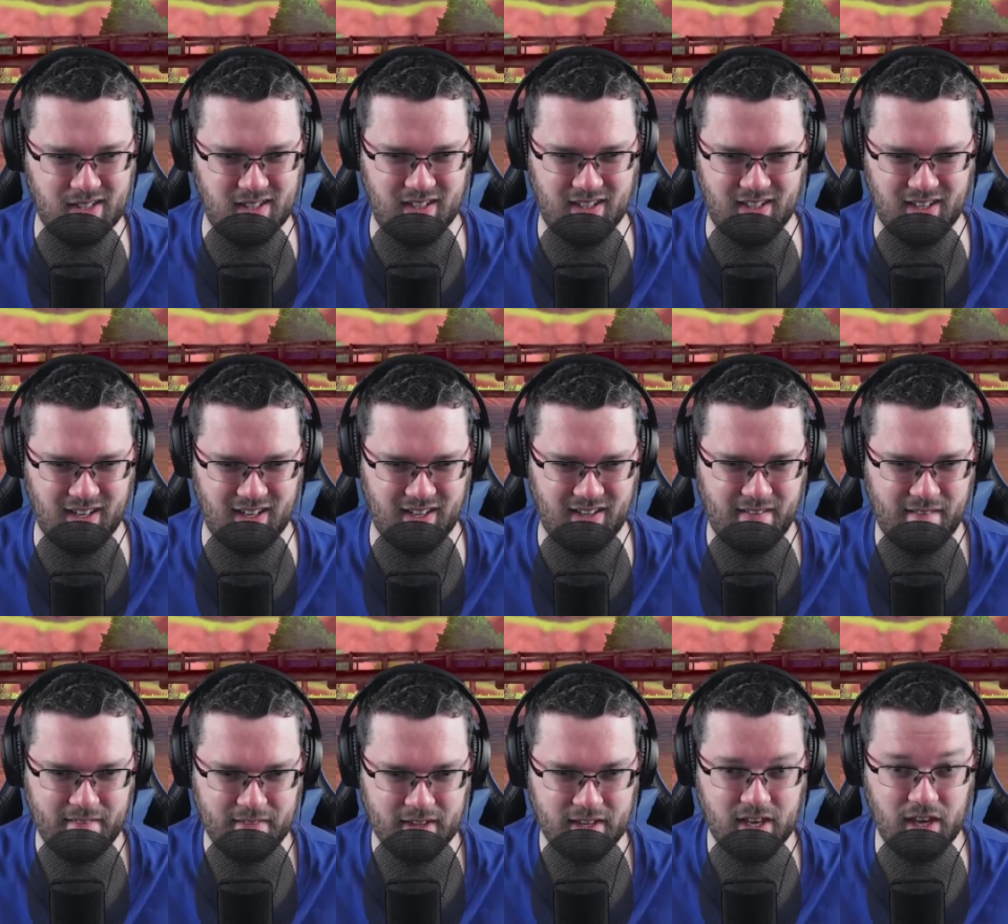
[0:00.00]
Pink!
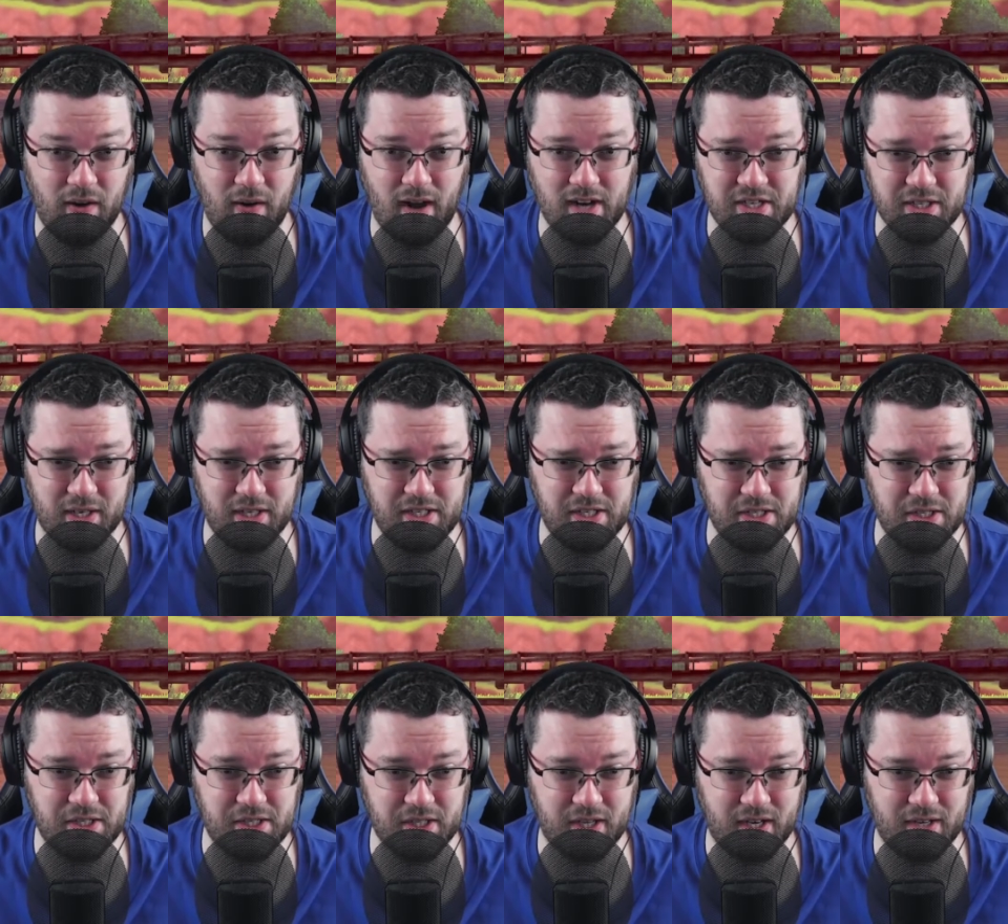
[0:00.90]

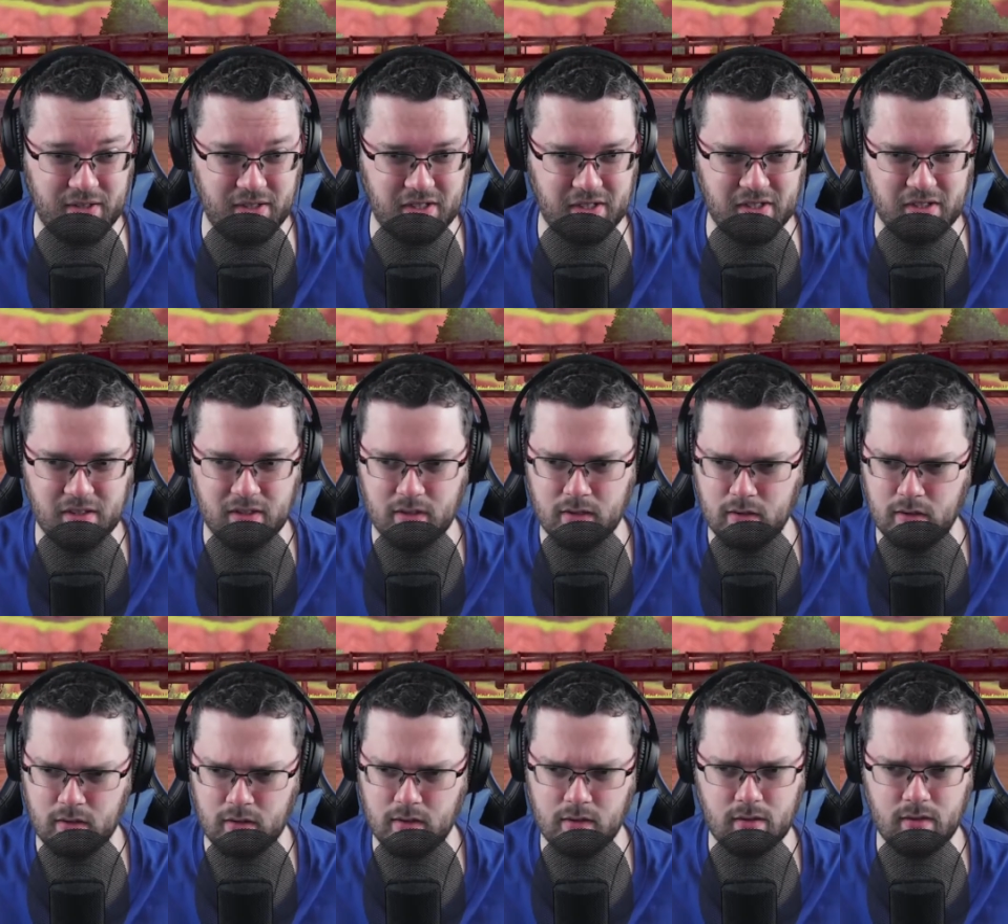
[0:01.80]
Congratulations, child.
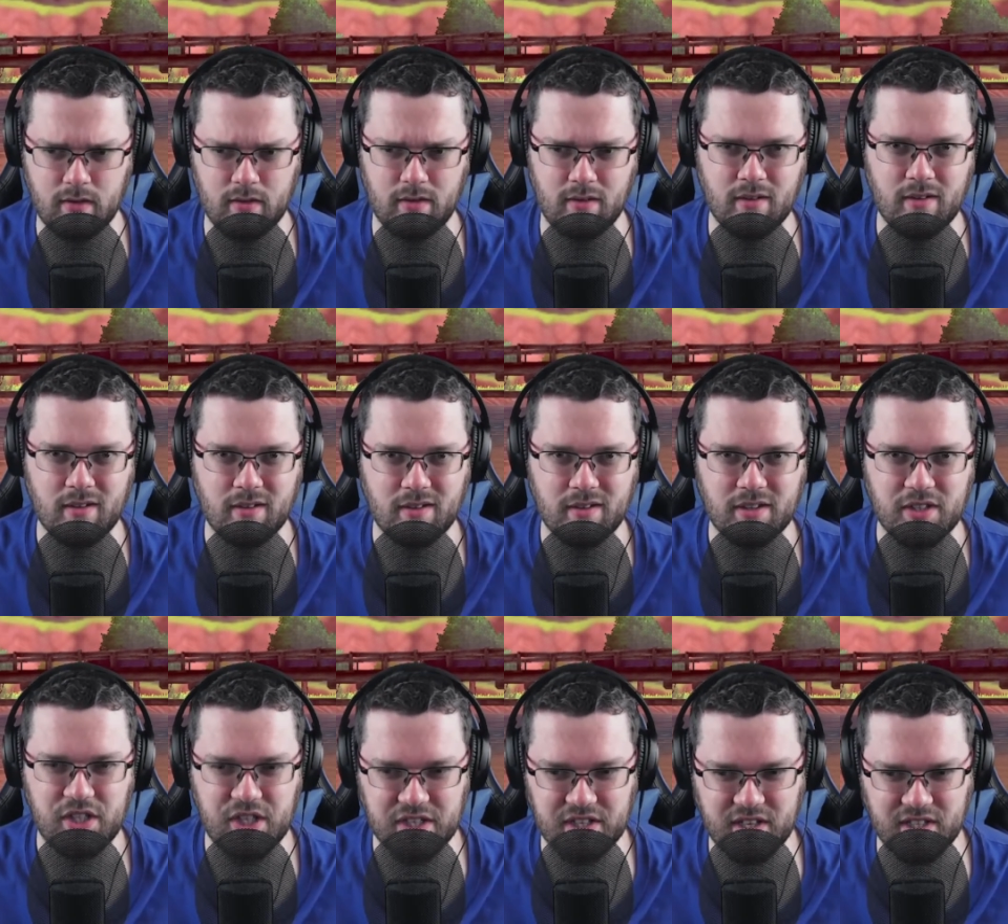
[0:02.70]

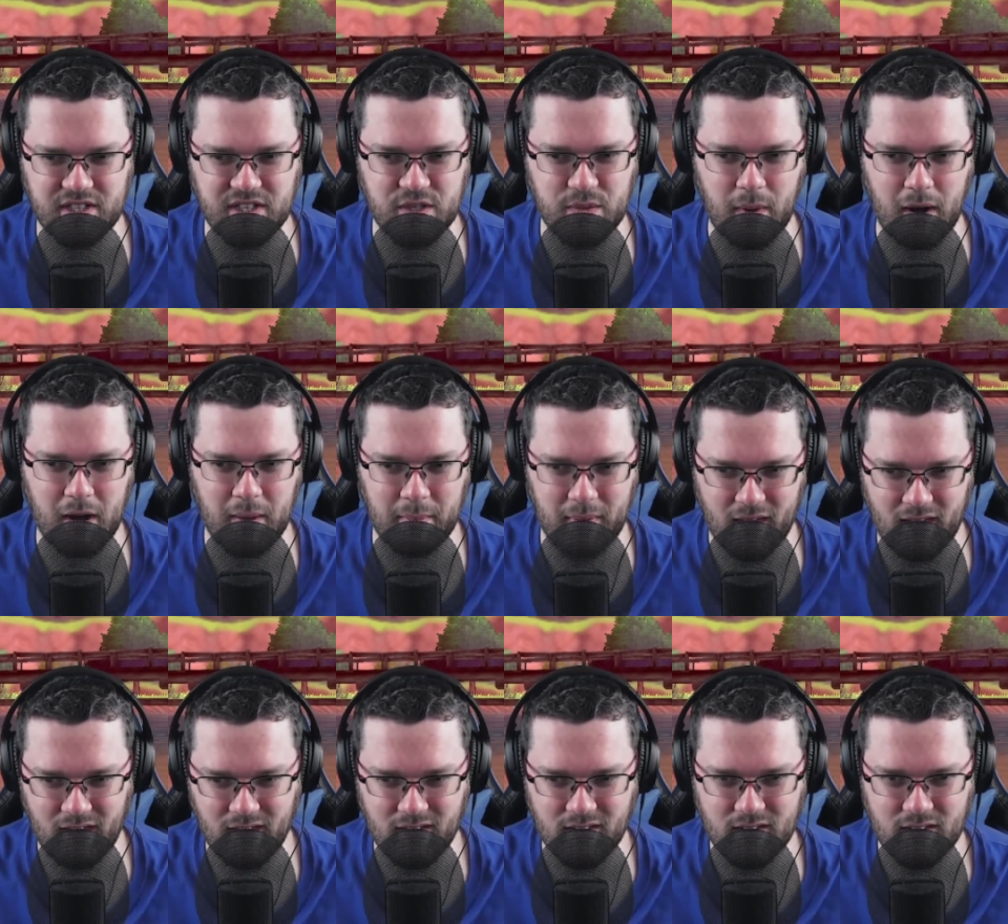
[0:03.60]
Just because he's wearing
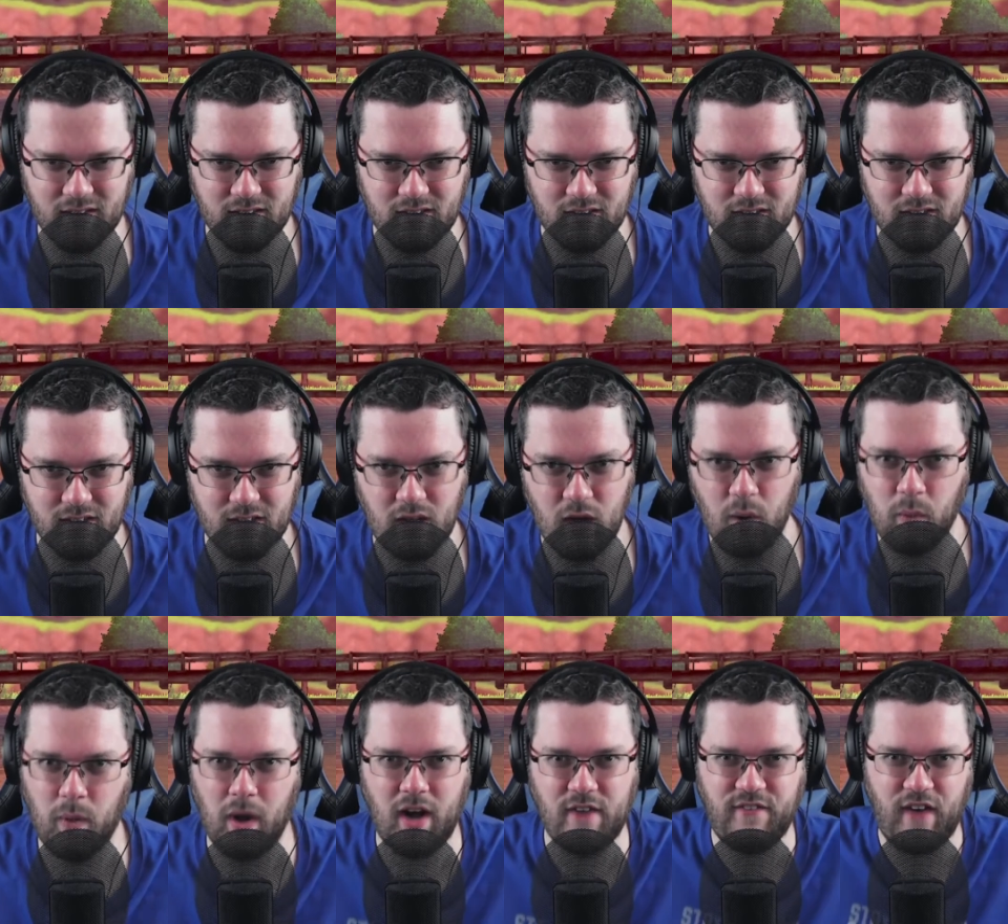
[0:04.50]
pink?
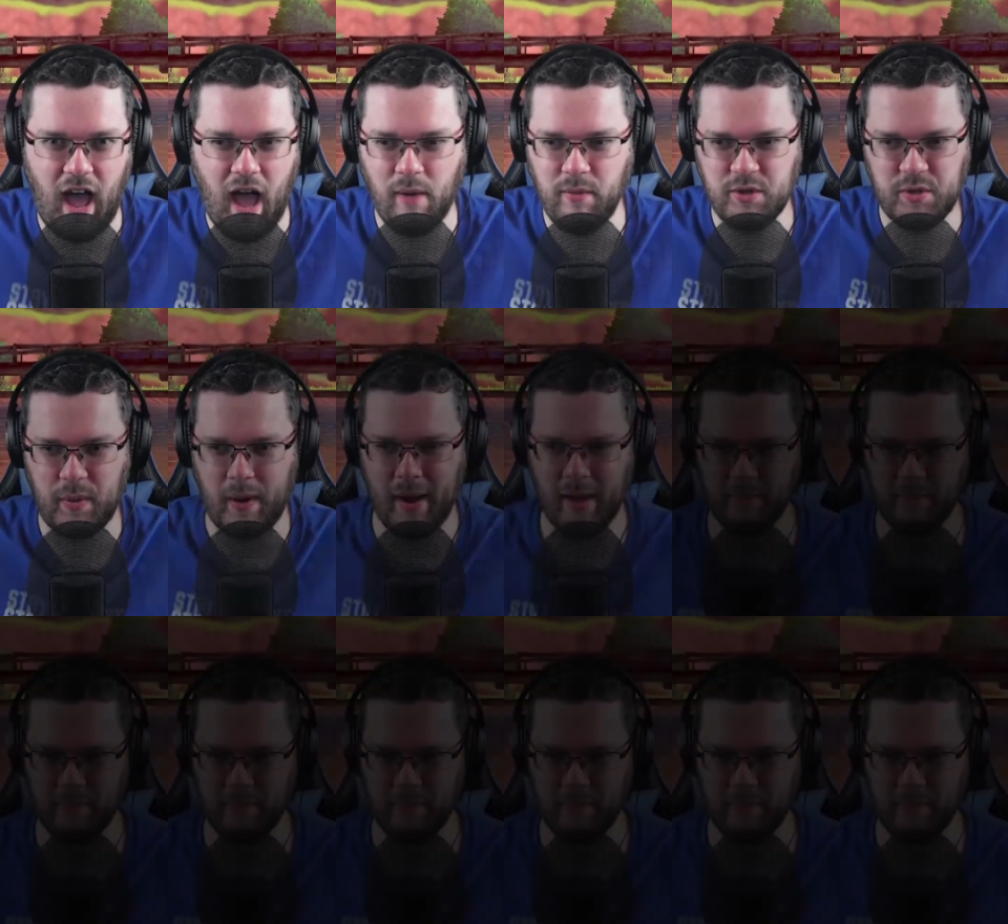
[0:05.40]
What if I was wearing